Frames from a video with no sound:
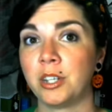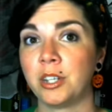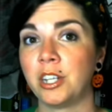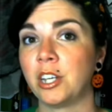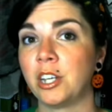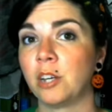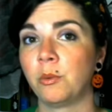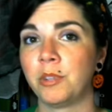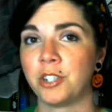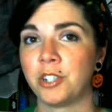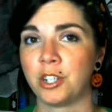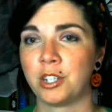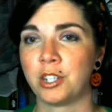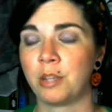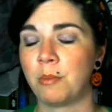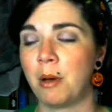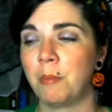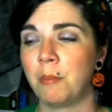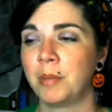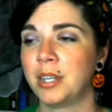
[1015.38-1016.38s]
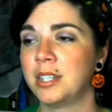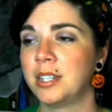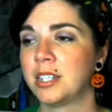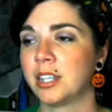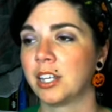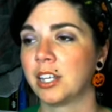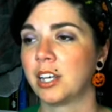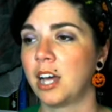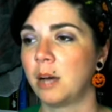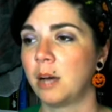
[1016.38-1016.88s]
good with just the pumpkins and
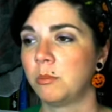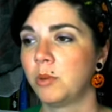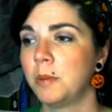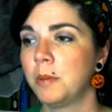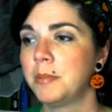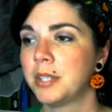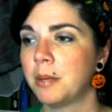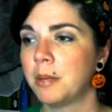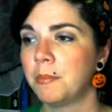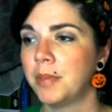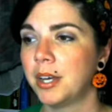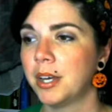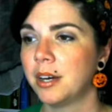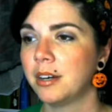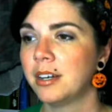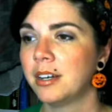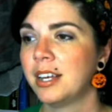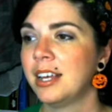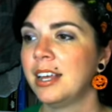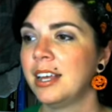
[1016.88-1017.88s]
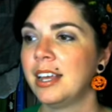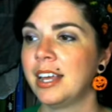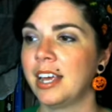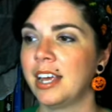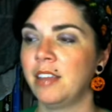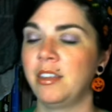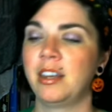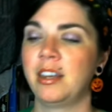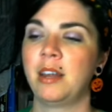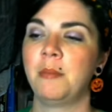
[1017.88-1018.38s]
the cobwebs up there. And
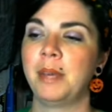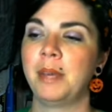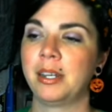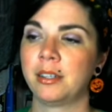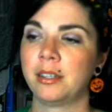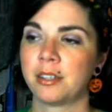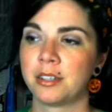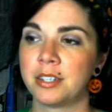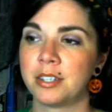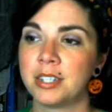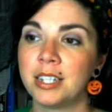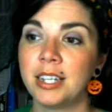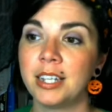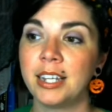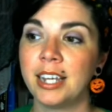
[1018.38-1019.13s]
then I made a little sitting